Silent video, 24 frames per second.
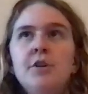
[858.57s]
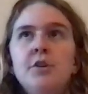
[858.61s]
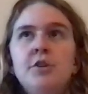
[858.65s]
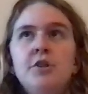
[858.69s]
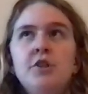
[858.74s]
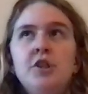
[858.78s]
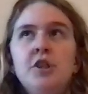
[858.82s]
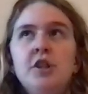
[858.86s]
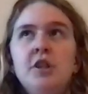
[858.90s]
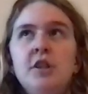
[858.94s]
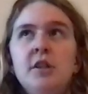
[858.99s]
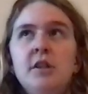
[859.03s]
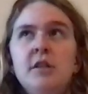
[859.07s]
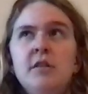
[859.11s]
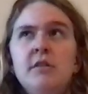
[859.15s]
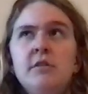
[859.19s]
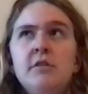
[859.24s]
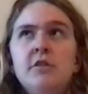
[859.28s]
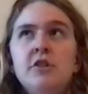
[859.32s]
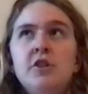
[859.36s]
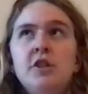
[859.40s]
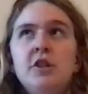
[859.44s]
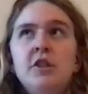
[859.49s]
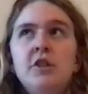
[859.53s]

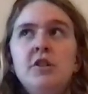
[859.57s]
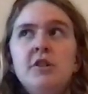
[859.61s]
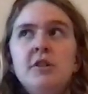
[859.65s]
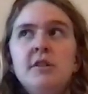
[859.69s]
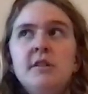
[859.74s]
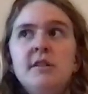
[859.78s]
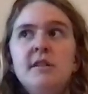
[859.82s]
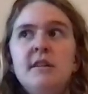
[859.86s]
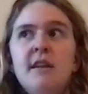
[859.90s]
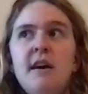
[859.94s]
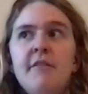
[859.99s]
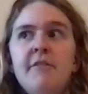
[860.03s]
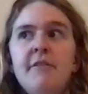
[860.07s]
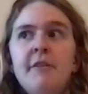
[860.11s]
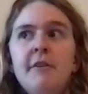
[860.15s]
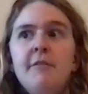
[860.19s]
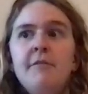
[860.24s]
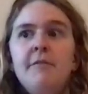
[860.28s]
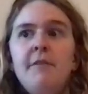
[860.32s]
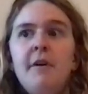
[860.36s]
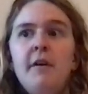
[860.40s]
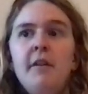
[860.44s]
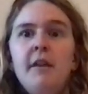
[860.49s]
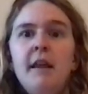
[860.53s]
she just never
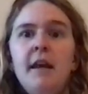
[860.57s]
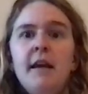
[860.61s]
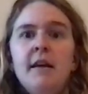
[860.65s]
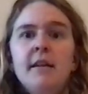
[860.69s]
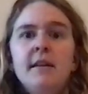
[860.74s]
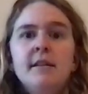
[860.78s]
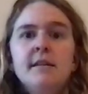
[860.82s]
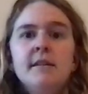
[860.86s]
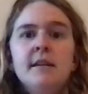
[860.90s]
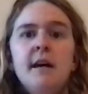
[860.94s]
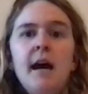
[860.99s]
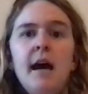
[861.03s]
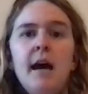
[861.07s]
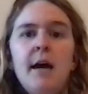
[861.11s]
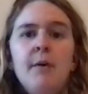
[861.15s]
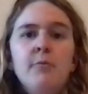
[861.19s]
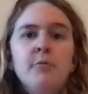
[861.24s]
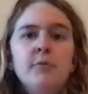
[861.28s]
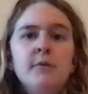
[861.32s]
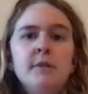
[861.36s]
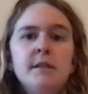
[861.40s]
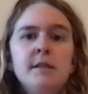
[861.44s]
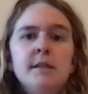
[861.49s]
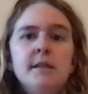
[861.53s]
felt like the
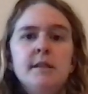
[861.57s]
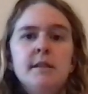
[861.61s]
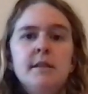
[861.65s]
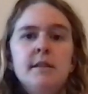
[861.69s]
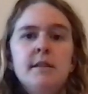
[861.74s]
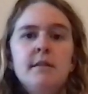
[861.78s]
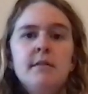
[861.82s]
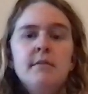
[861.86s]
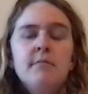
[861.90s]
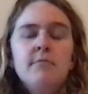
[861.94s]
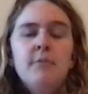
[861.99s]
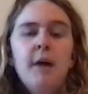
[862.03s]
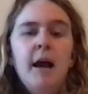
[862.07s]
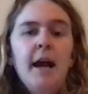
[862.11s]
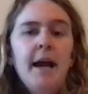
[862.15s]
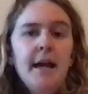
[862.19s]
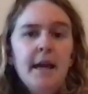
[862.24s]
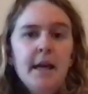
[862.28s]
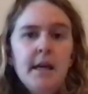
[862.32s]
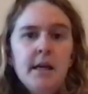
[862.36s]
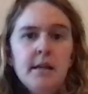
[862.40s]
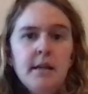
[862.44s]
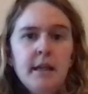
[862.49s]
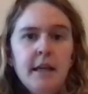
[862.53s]
time was right.